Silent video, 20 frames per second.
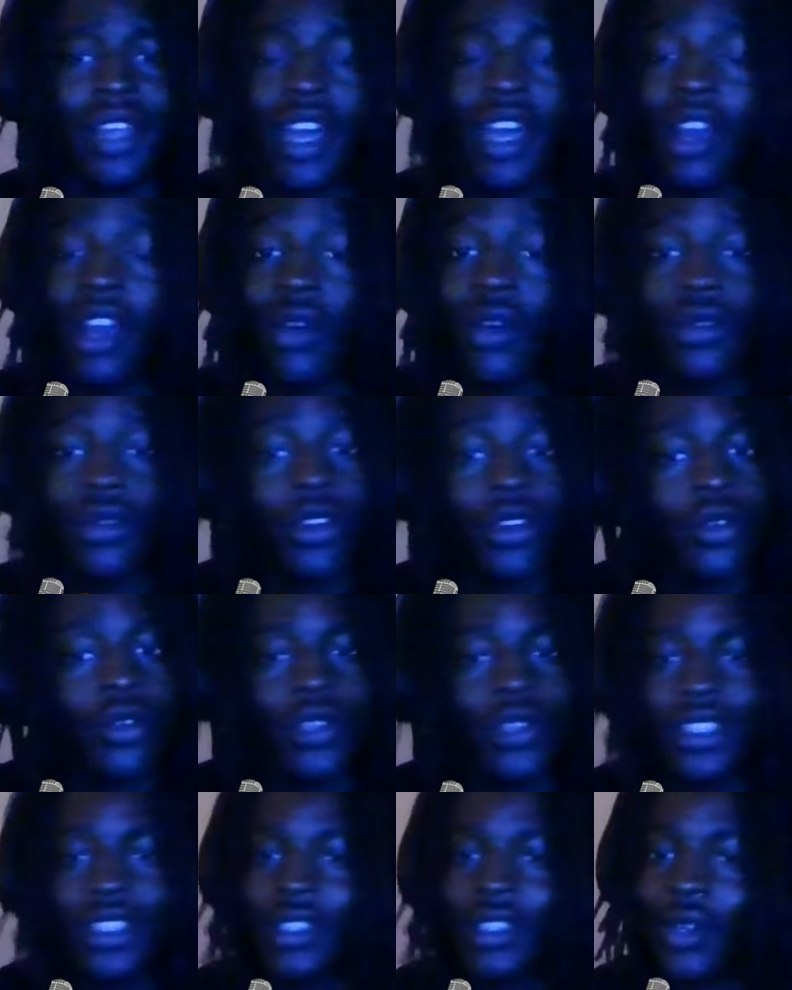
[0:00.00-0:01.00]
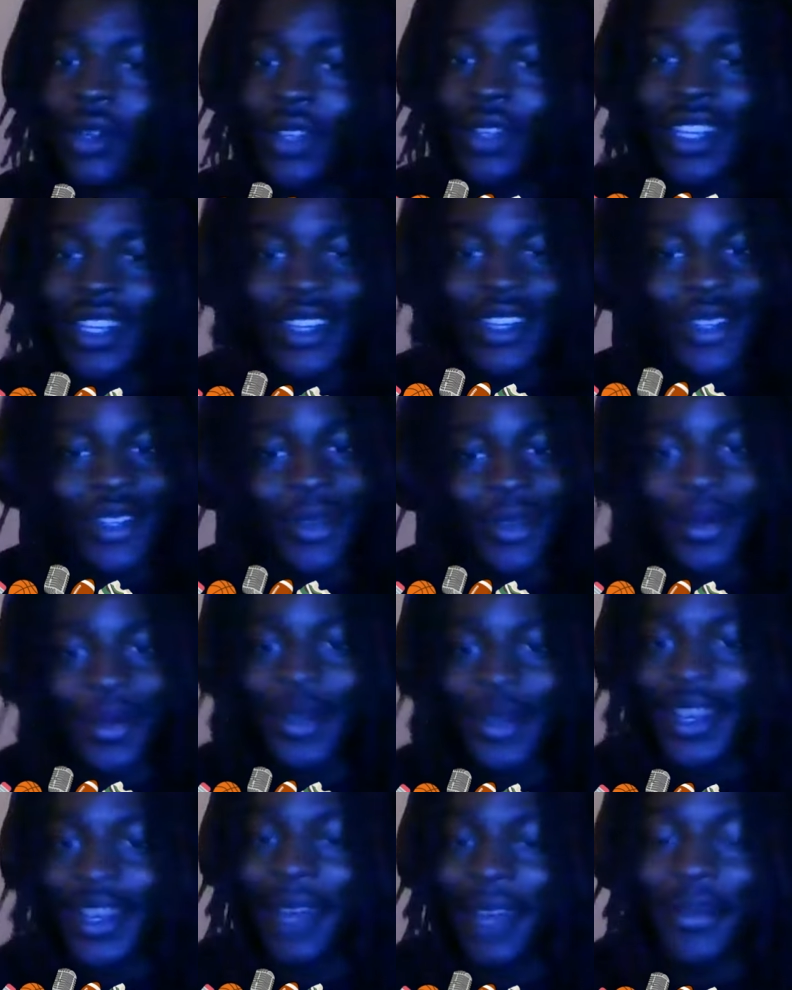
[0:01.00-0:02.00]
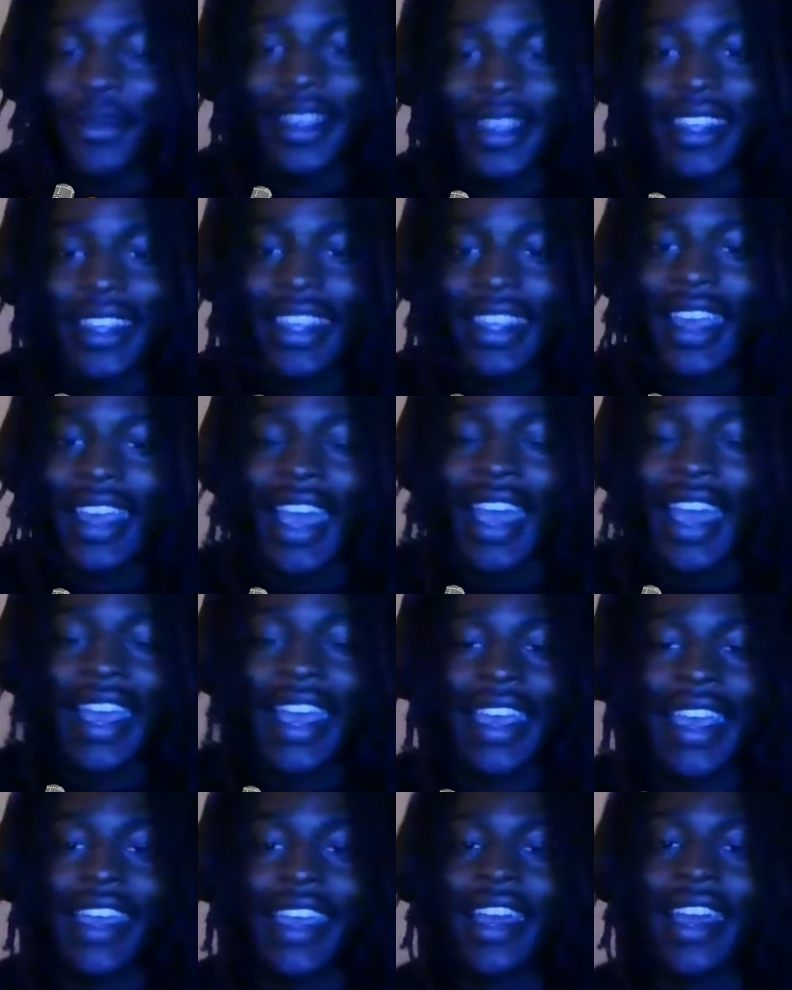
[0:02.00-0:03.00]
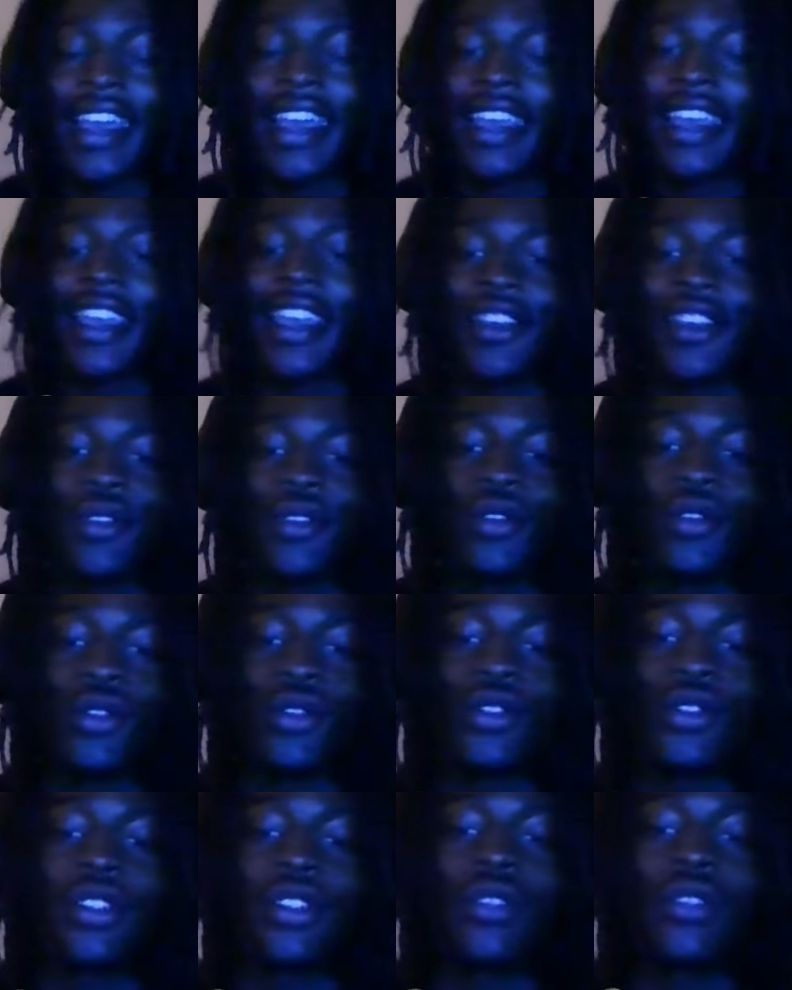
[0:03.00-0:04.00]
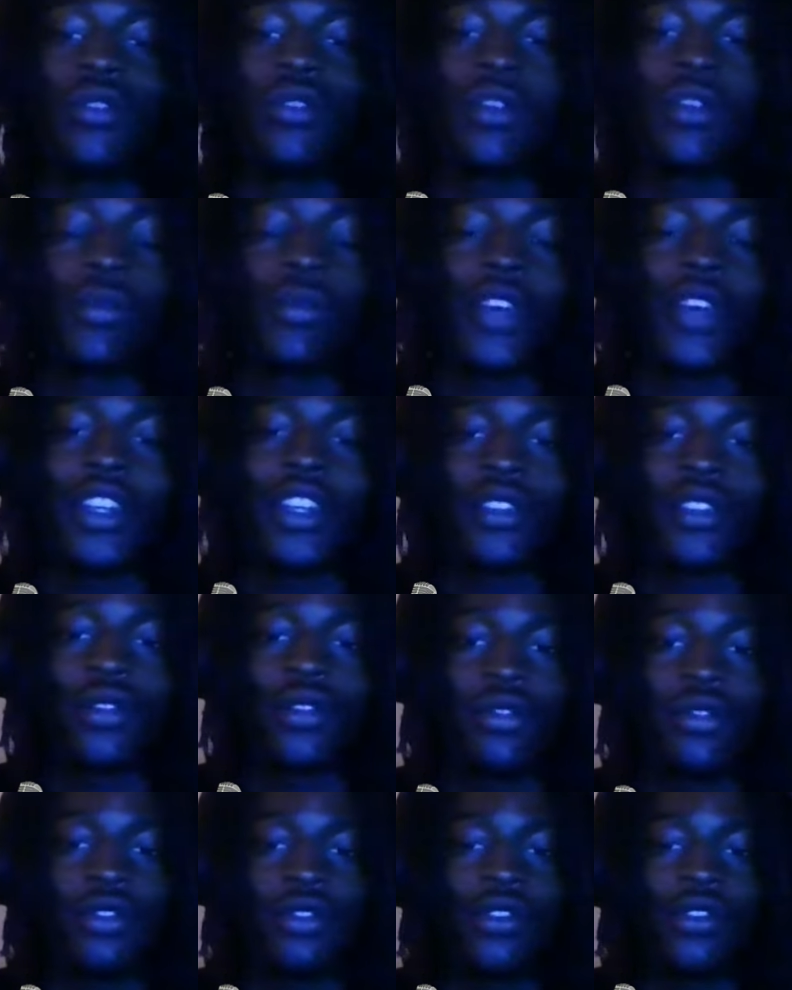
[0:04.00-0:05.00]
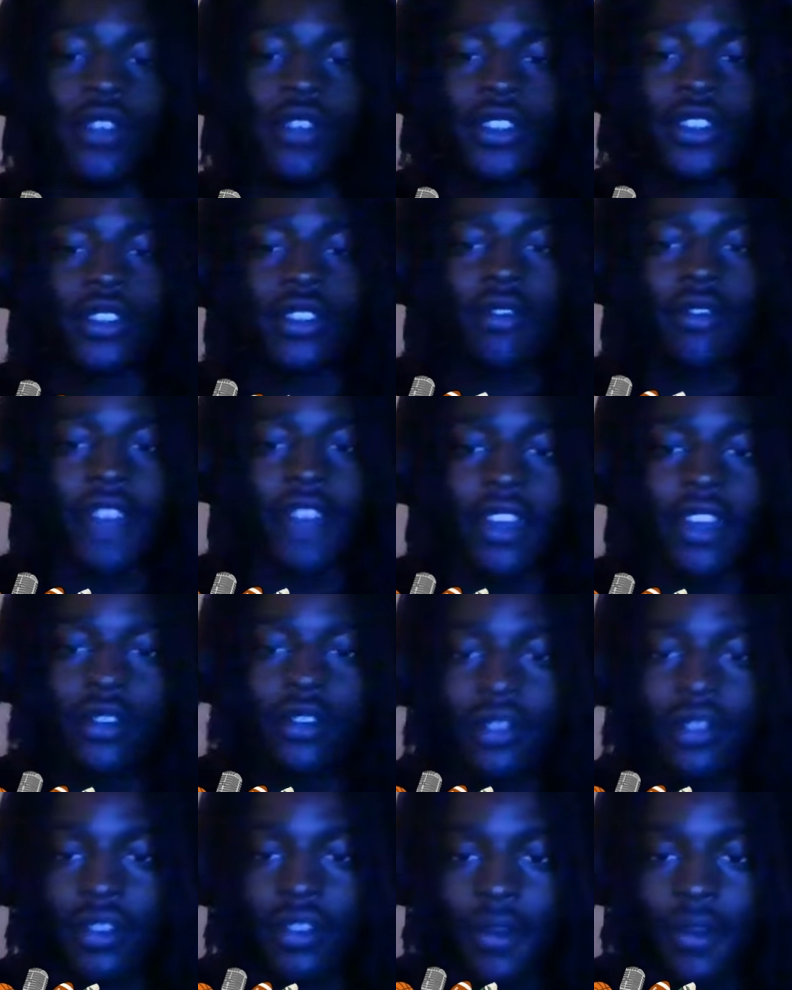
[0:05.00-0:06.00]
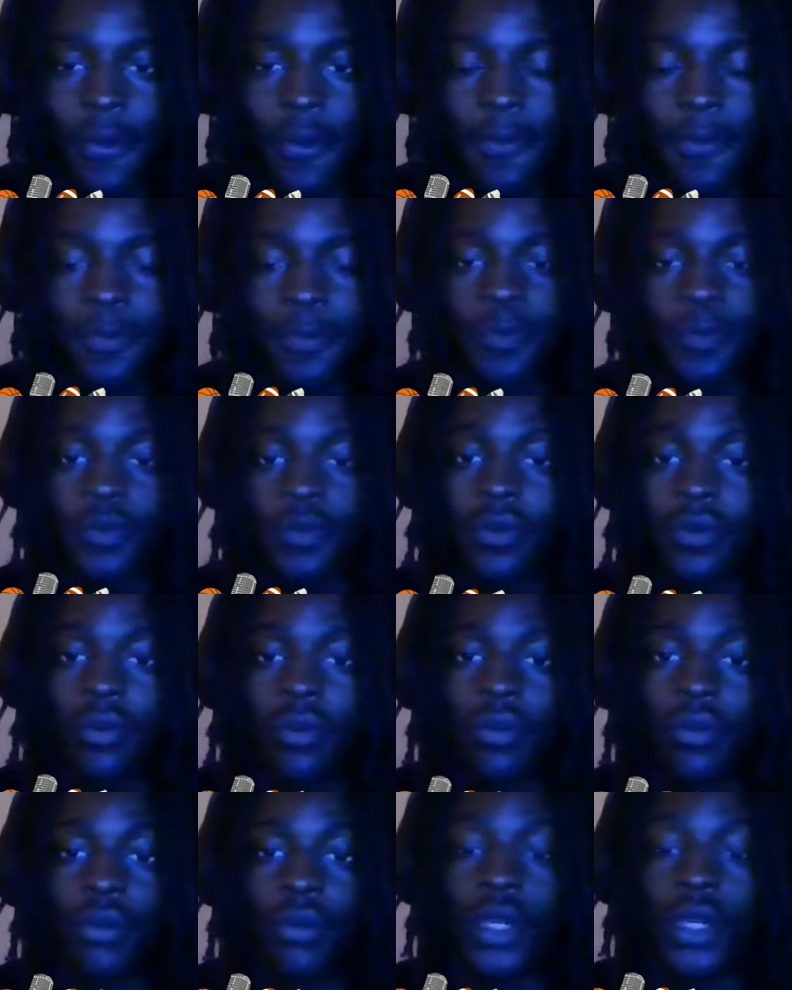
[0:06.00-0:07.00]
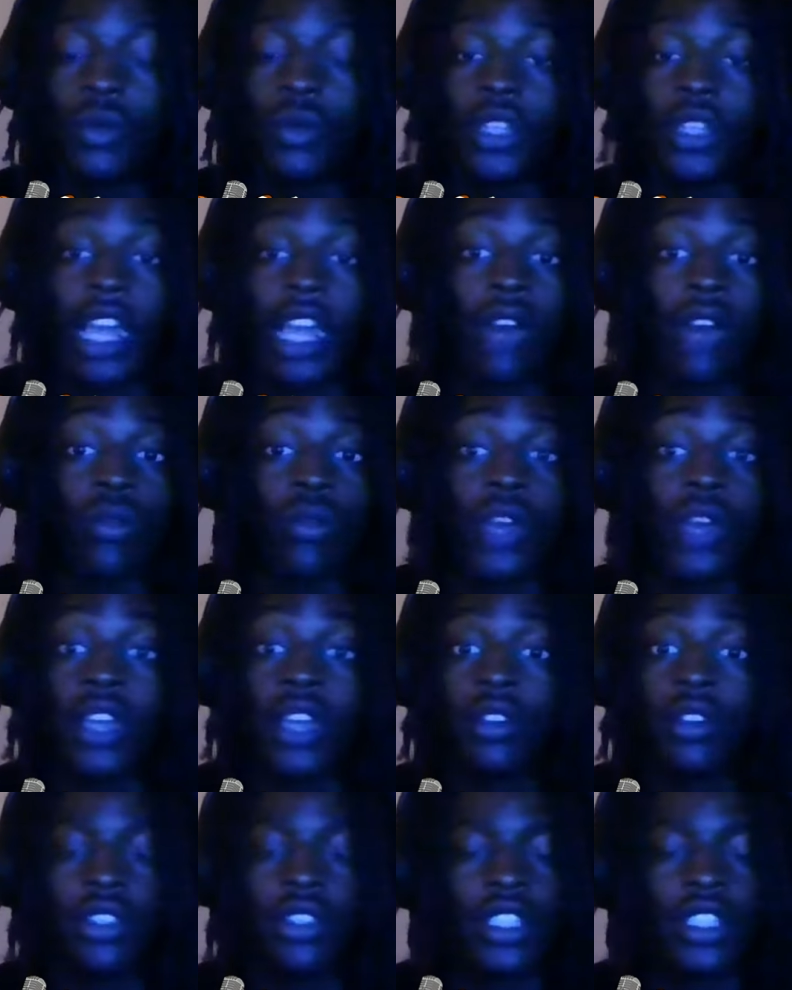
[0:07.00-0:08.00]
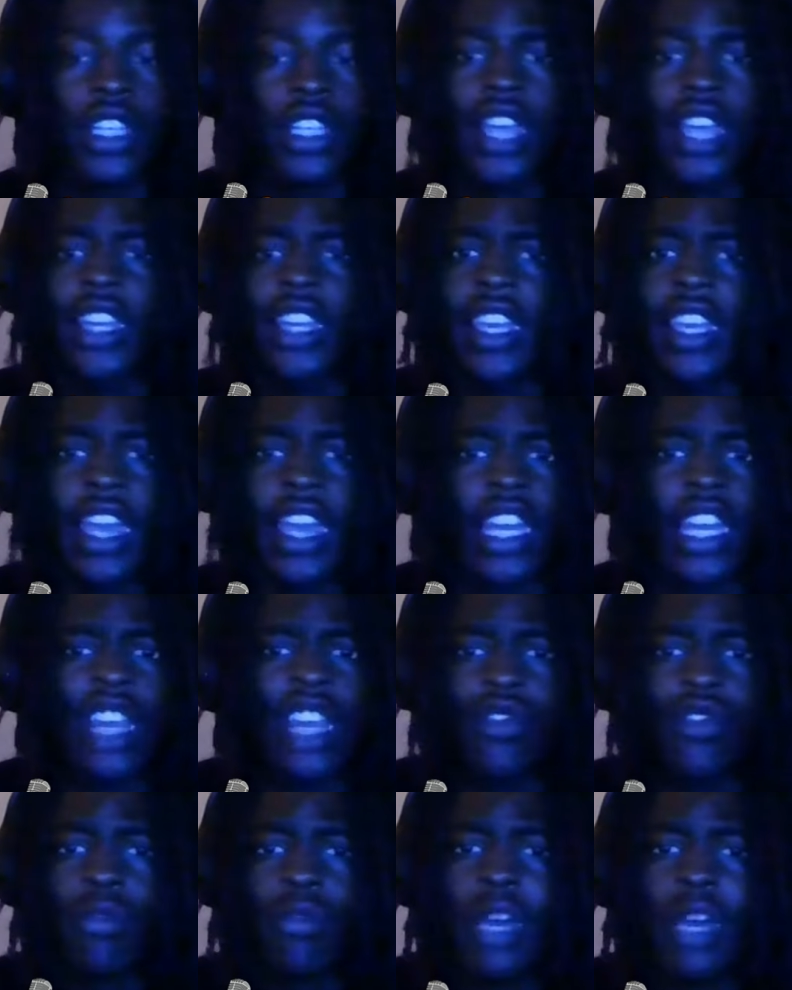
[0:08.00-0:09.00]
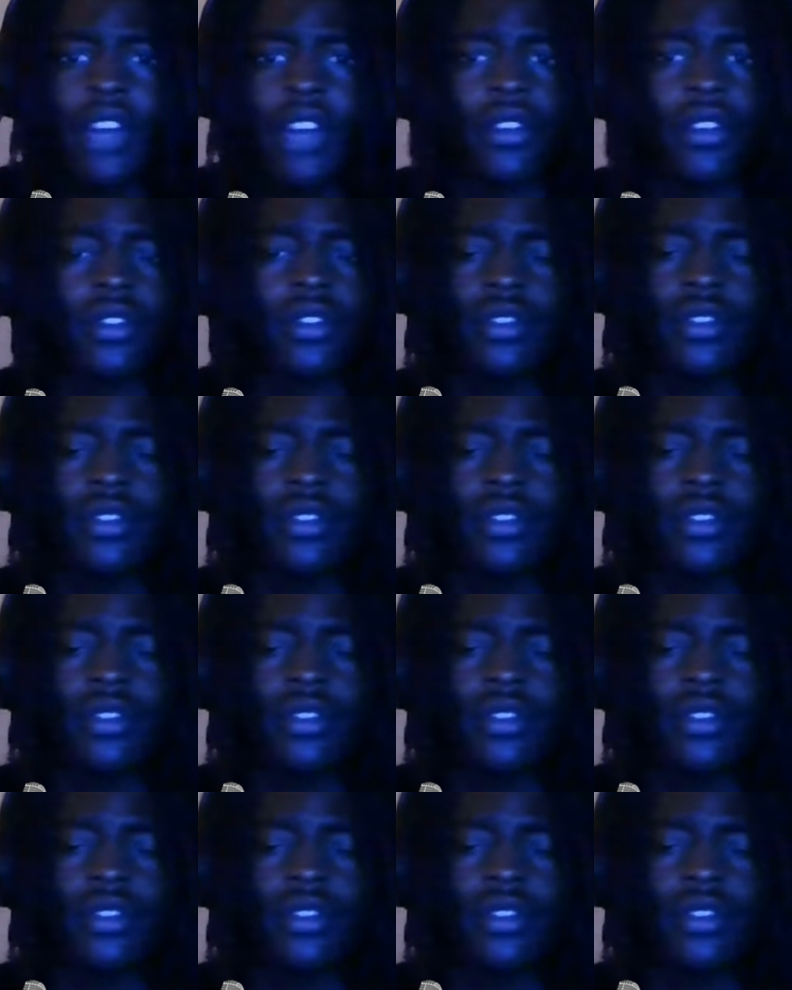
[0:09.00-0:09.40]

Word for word: I don't know what's going on, bro. I mean, I had I had New York with Randle going to the finals, but without Randle, it seems like they got even better.